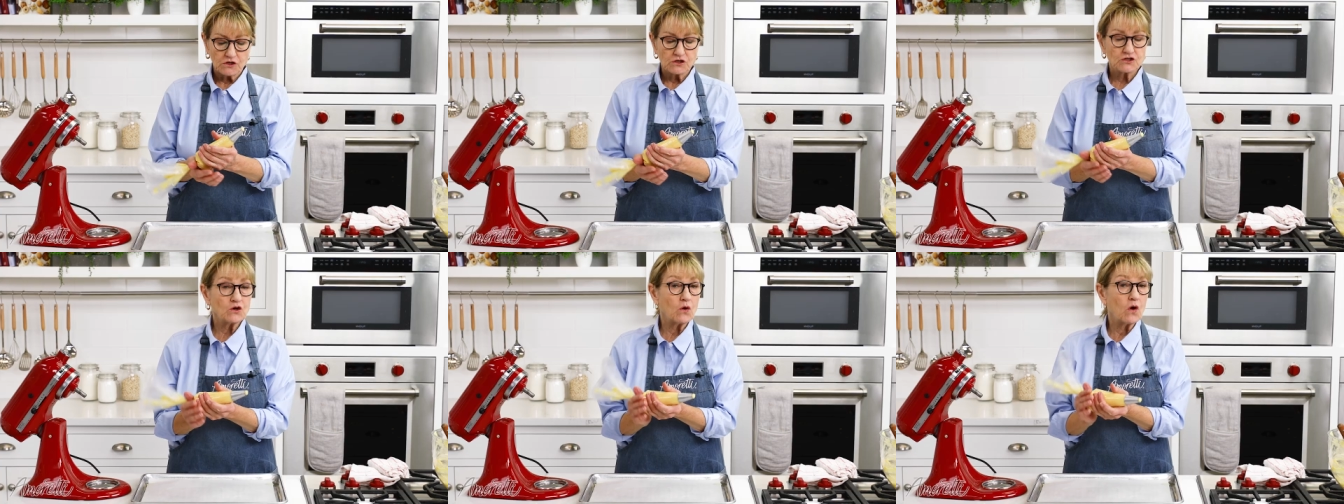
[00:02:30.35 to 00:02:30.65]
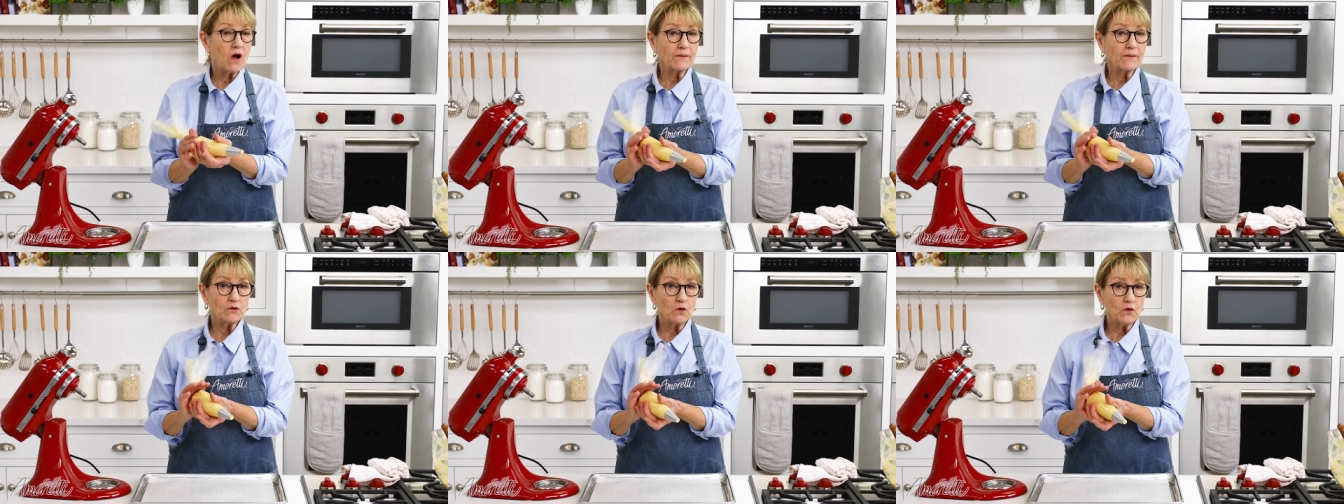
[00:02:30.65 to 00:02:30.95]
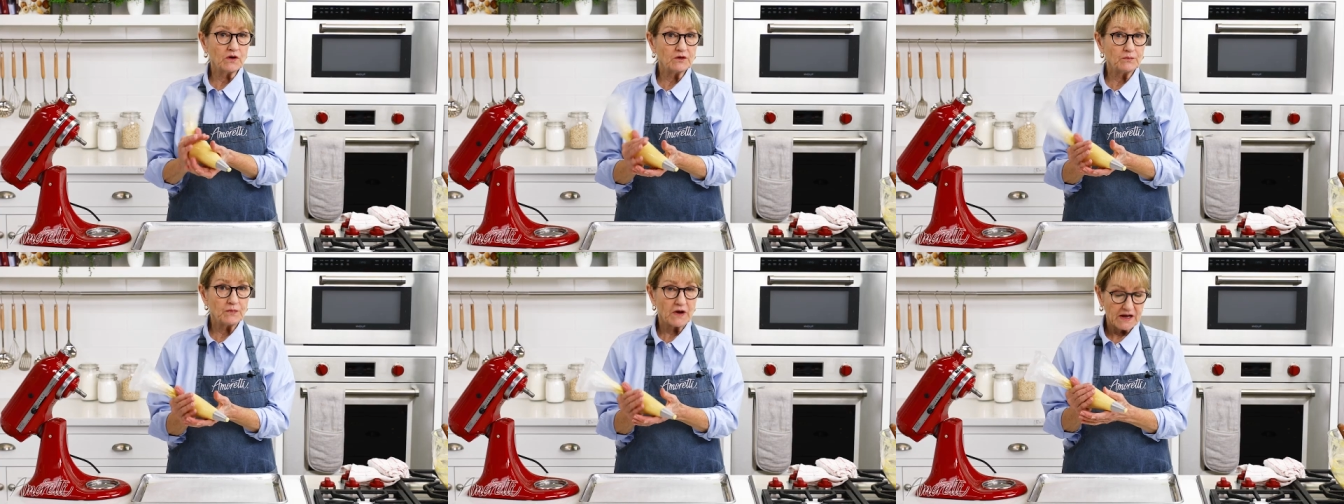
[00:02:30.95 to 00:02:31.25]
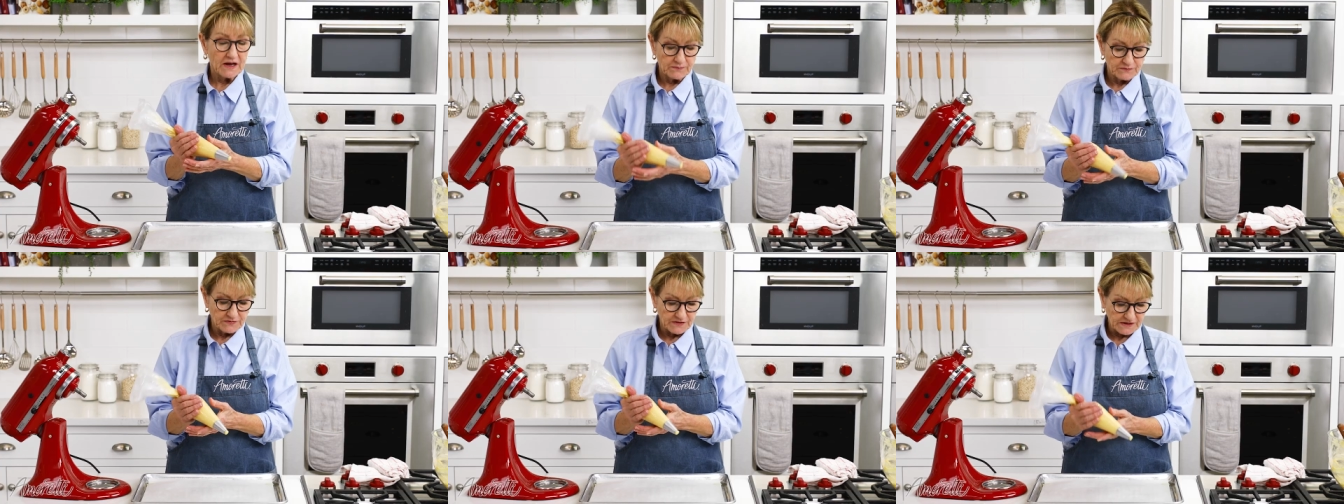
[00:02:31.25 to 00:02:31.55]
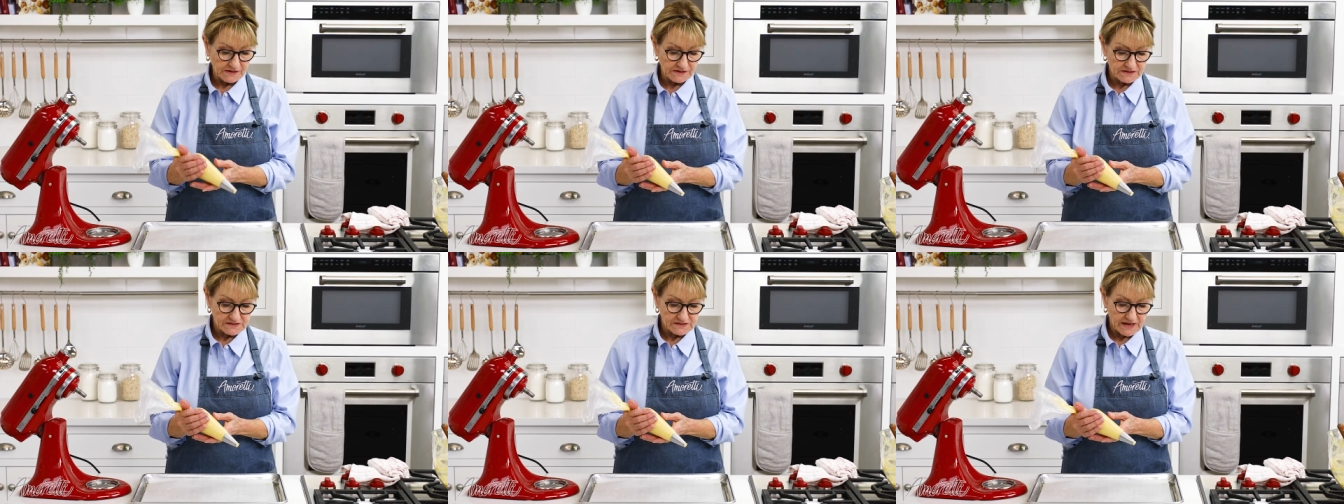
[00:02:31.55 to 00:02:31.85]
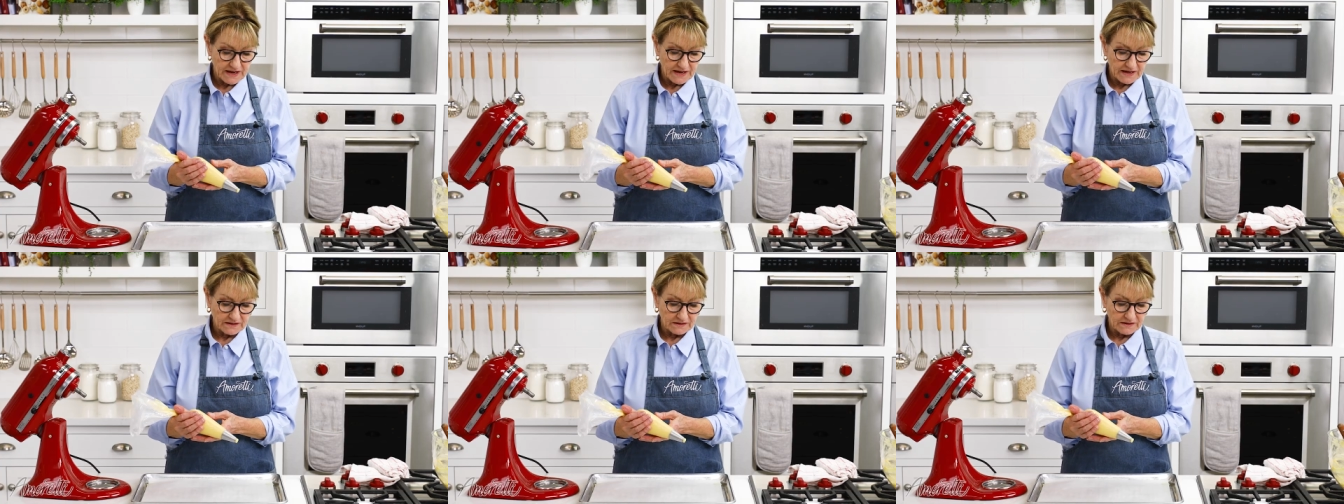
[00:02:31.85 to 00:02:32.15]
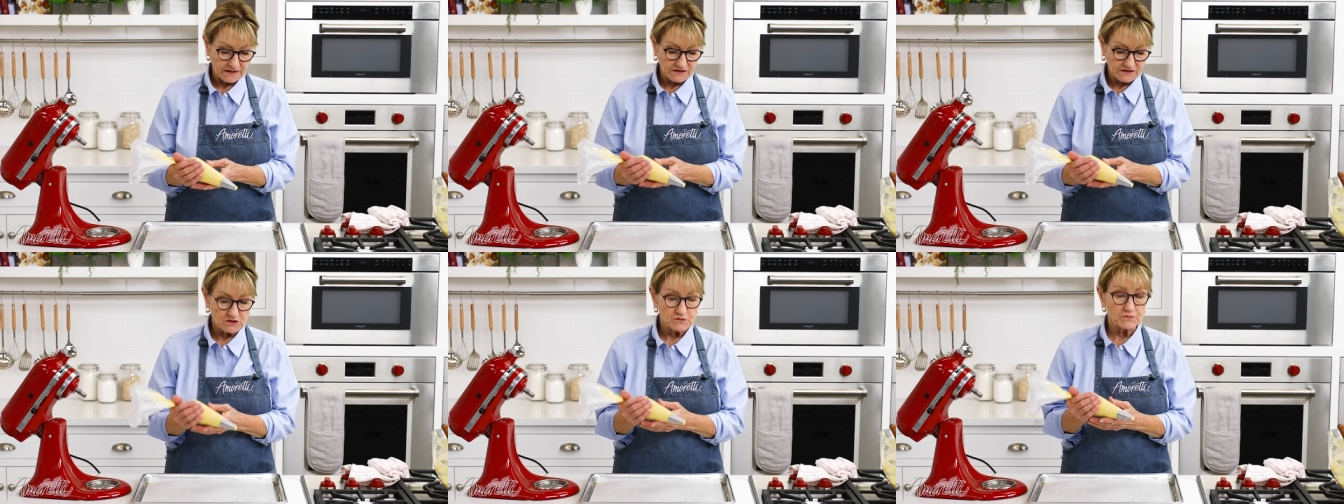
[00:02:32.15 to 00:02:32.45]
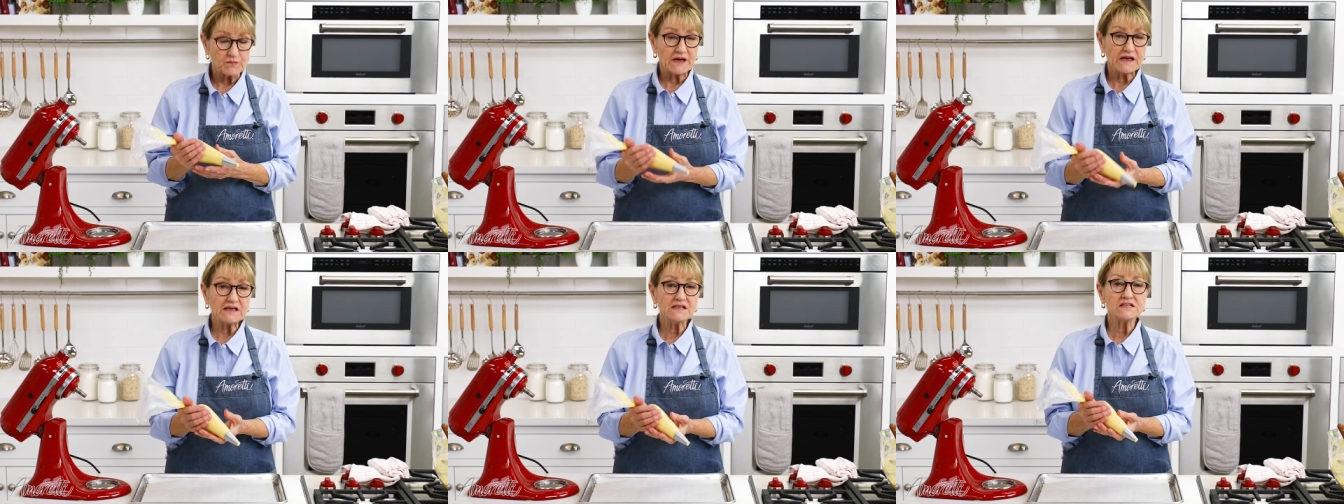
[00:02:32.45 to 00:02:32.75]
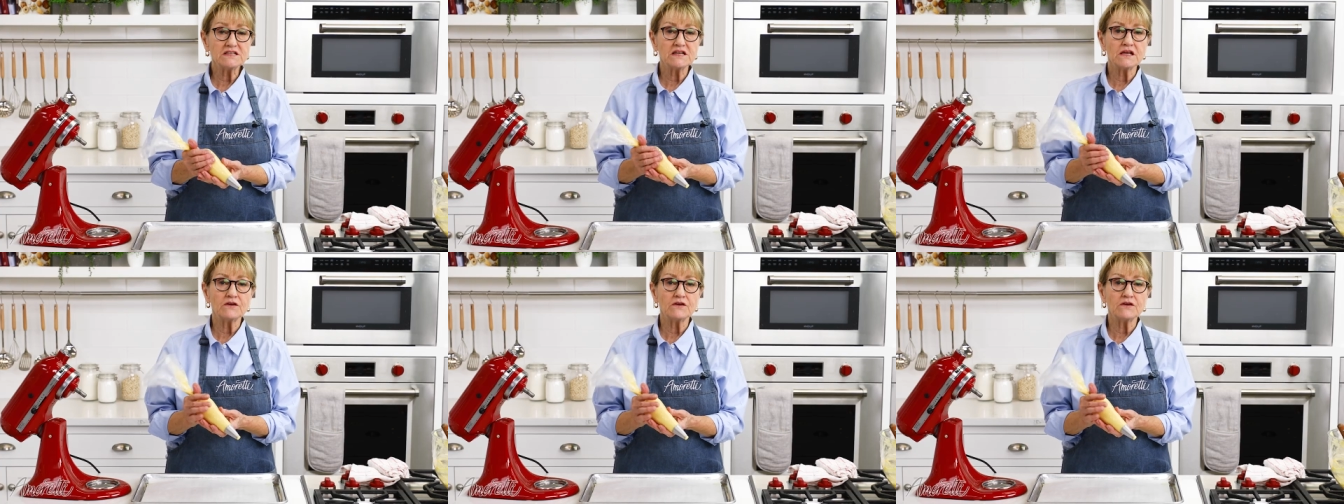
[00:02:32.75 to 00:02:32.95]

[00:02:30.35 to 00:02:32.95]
So I'm going to pipe these and it's best